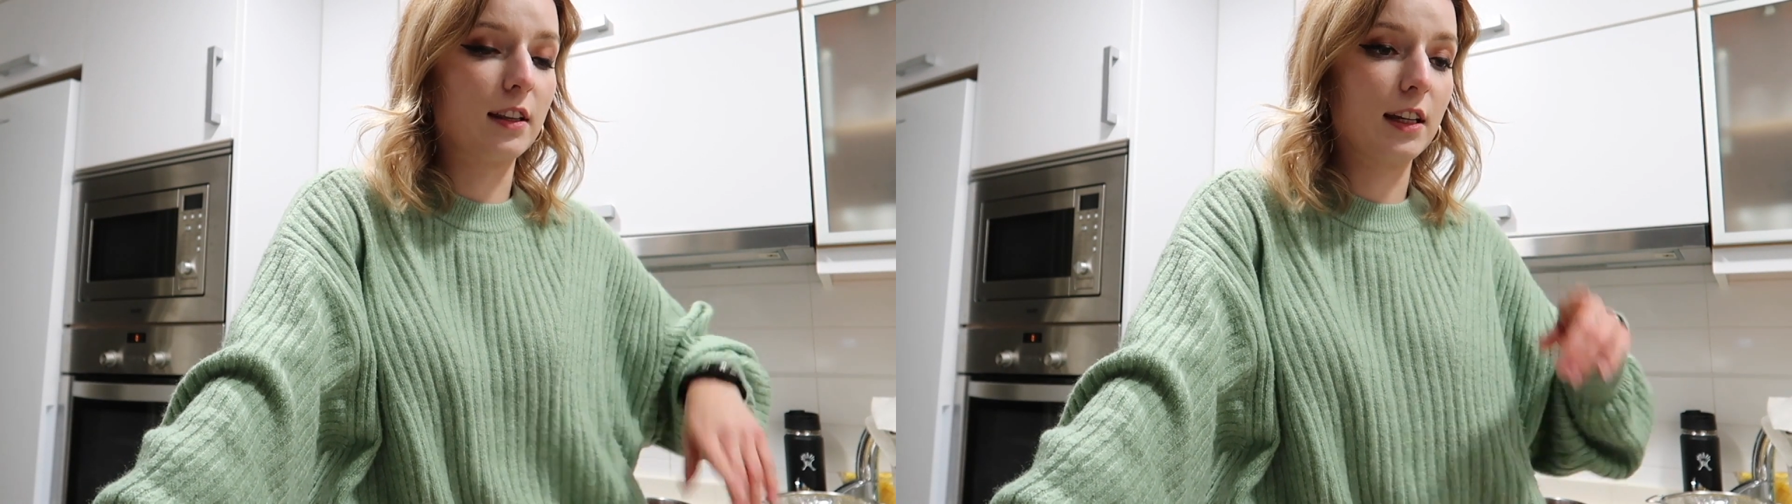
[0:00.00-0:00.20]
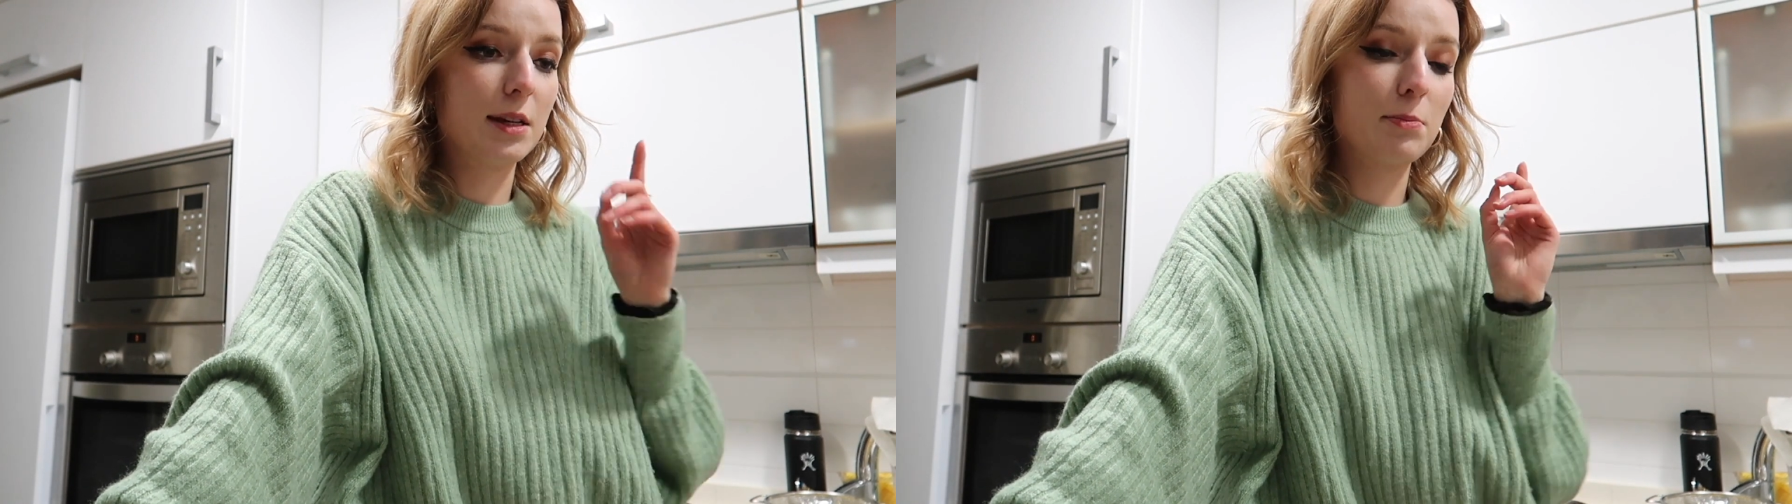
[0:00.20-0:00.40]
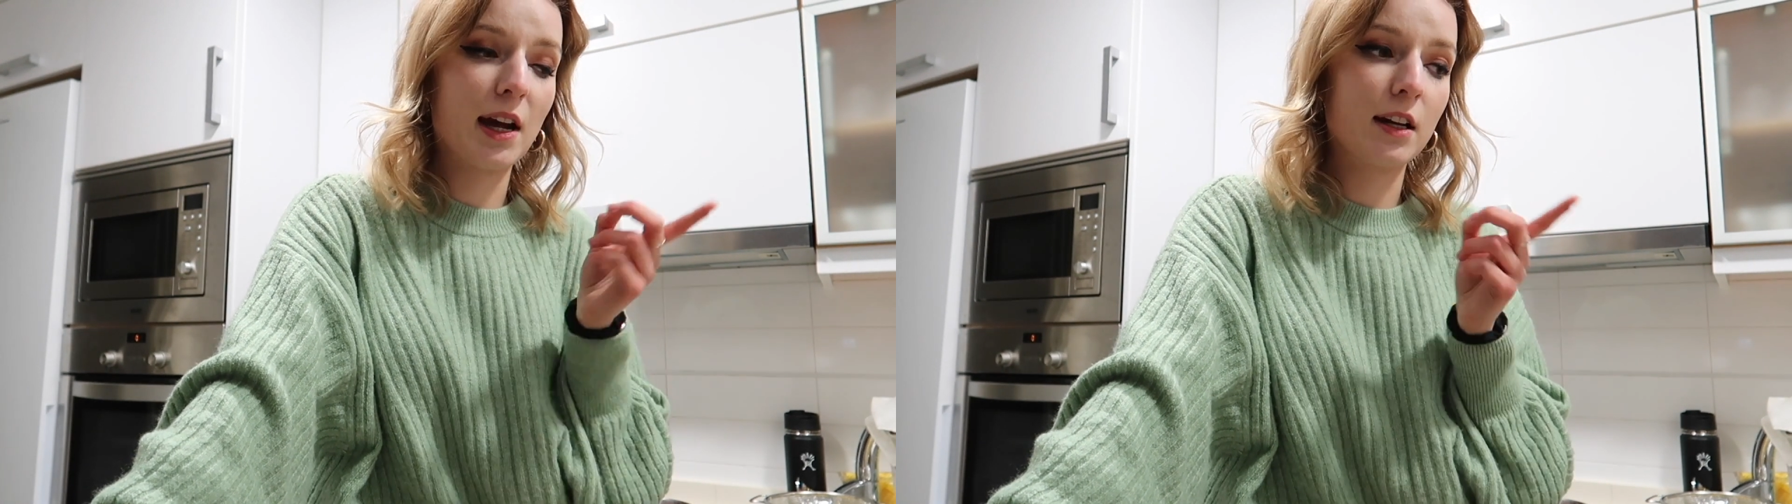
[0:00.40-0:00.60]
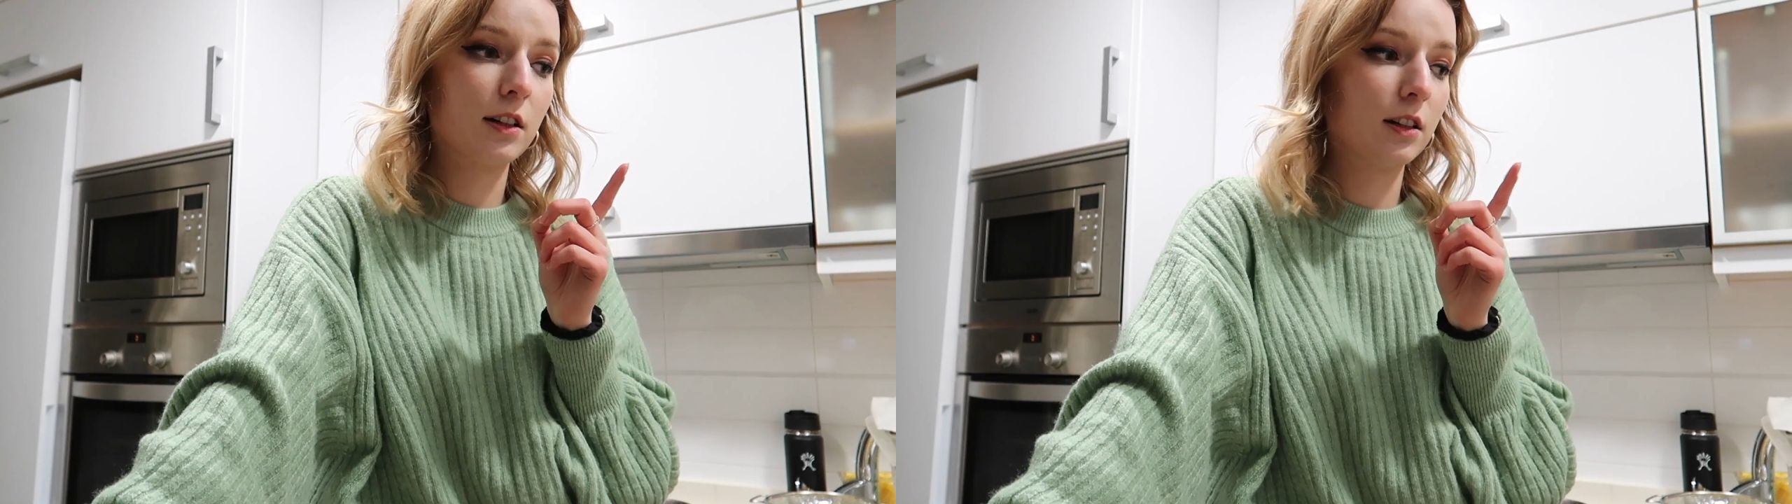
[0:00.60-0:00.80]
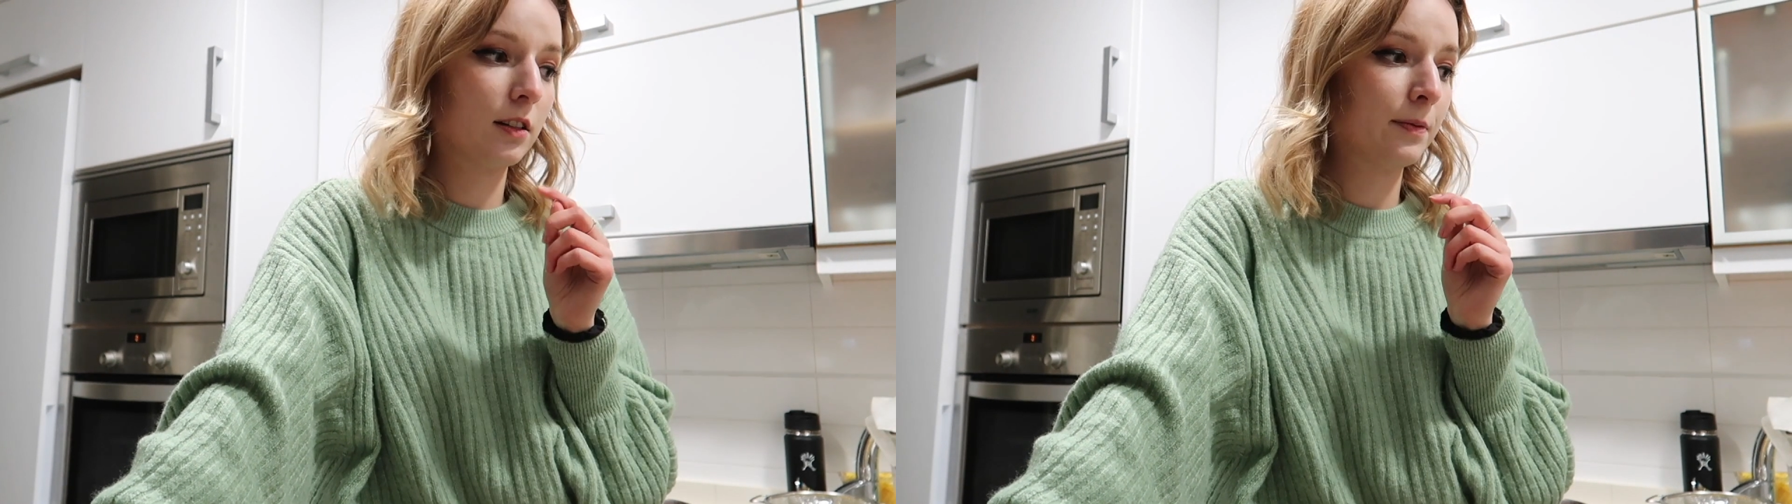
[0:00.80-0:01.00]
an
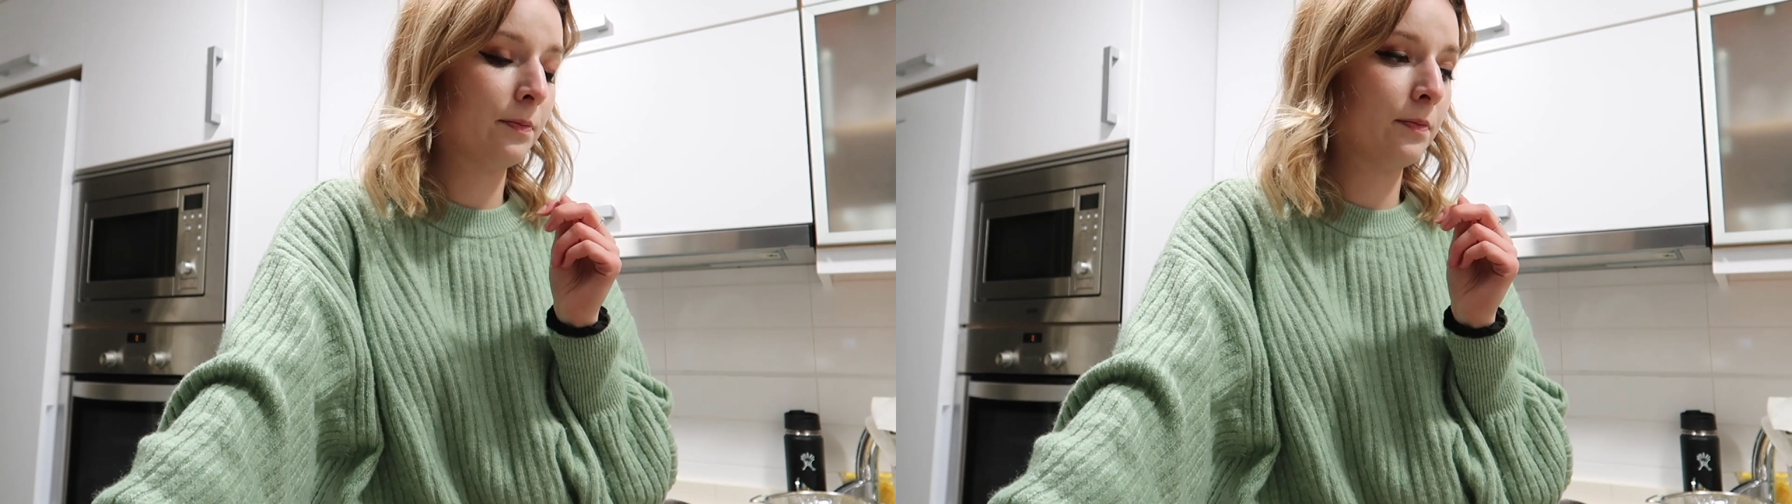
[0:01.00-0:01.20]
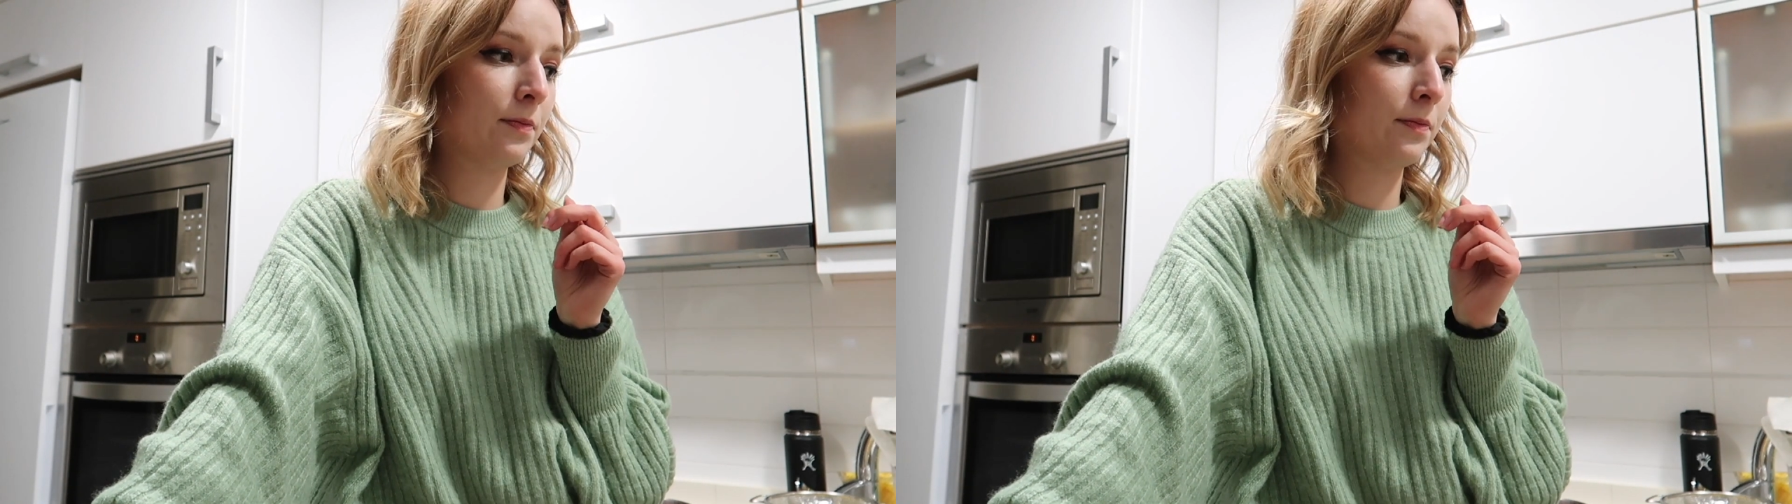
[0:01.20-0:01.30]
email,